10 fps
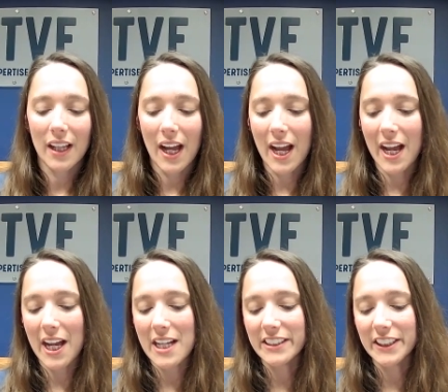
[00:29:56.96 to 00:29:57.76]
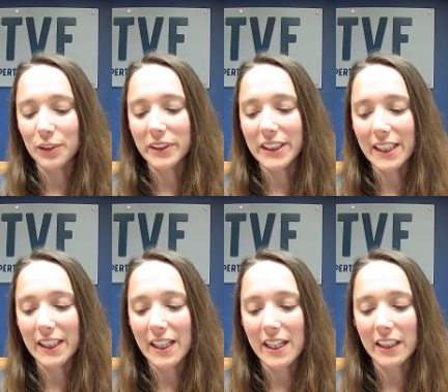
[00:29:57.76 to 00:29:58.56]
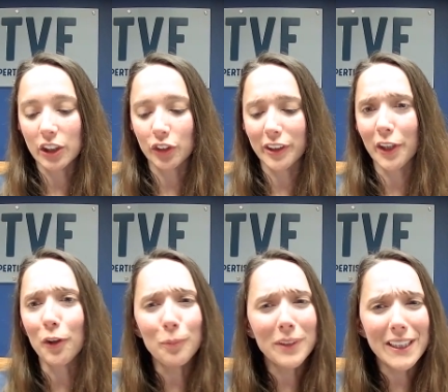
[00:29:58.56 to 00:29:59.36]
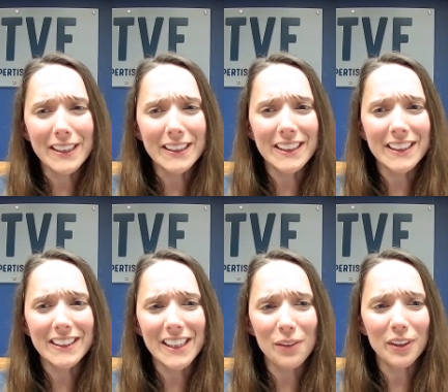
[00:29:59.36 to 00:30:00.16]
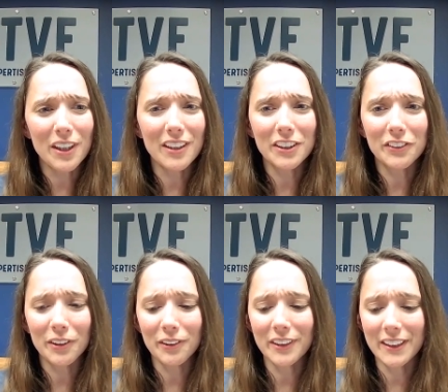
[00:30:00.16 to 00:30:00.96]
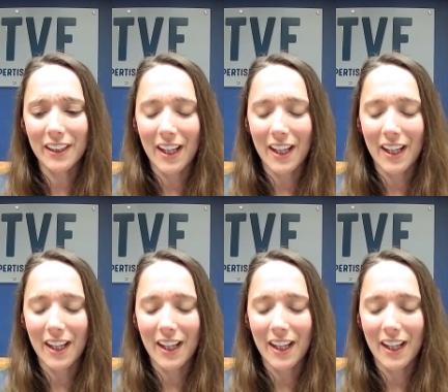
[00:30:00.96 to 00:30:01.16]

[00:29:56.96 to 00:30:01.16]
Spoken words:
So it's like a Creole place. Is that what you call it? Creole?